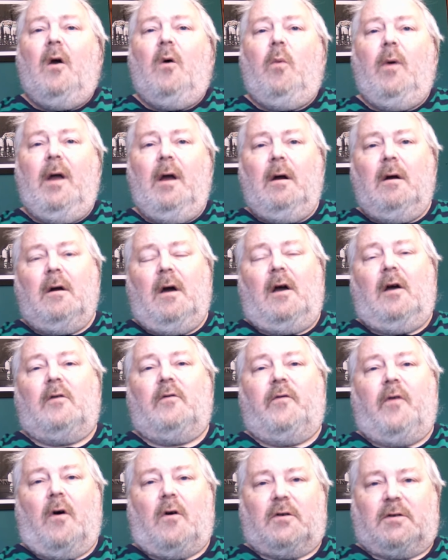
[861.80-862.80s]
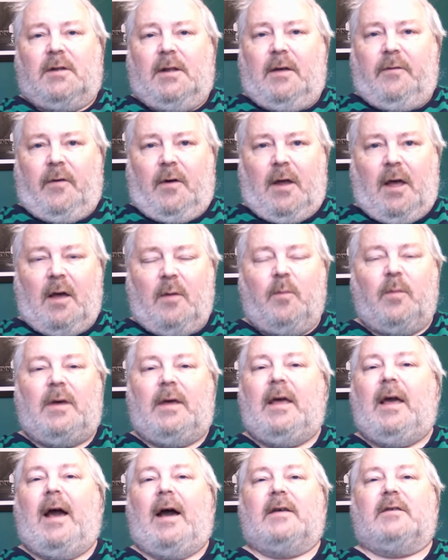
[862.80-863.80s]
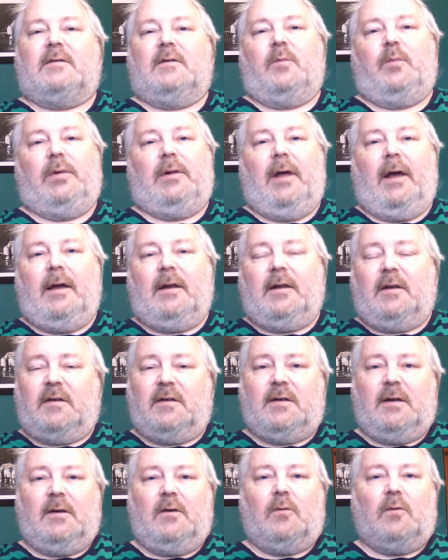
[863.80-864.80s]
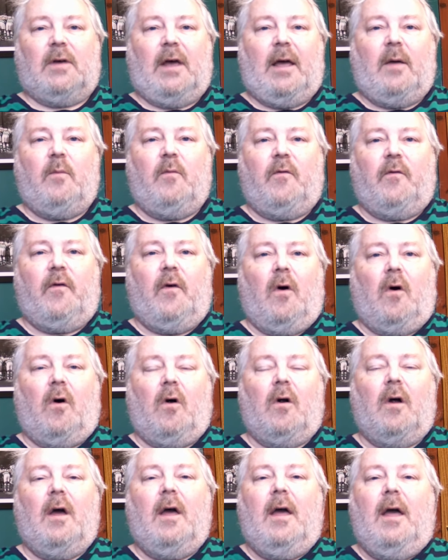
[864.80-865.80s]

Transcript: where, unfortunately for him, he hasn't played a single game for